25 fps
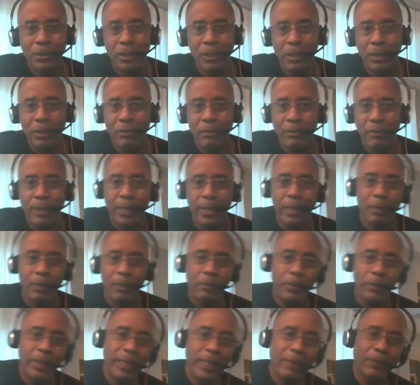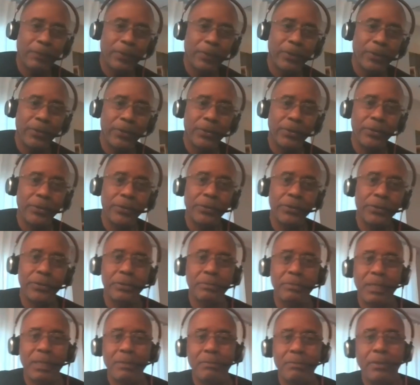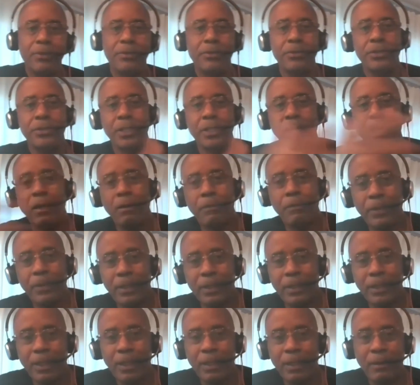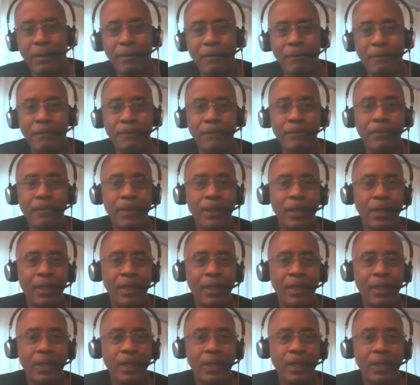They're writing papers. My mother's helping them.